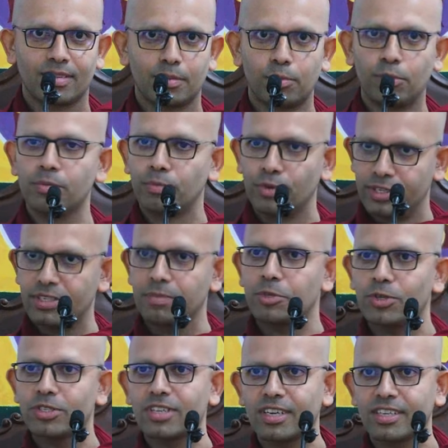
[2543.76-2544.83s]
Put Buddhism
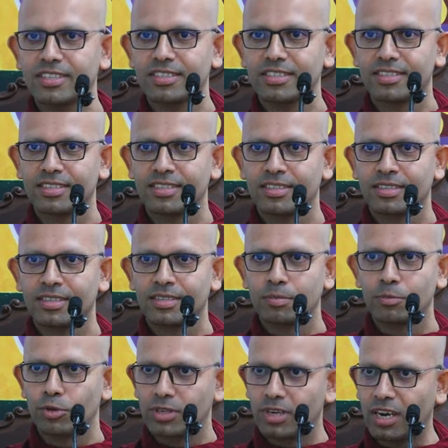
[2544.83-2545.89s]
to aside,
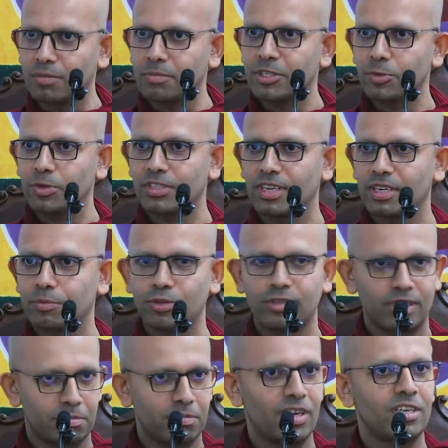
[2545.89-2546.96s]
put karma to aside, put
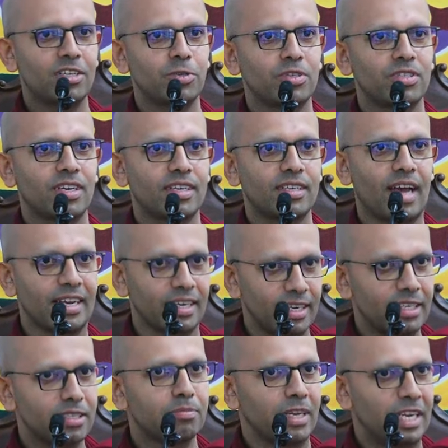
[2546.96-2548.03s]
nibbana to aside, at
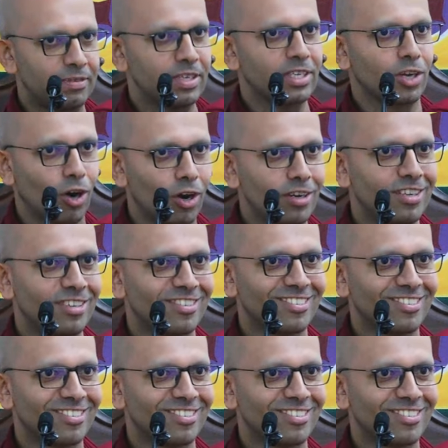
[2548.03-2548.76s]
least believe in God.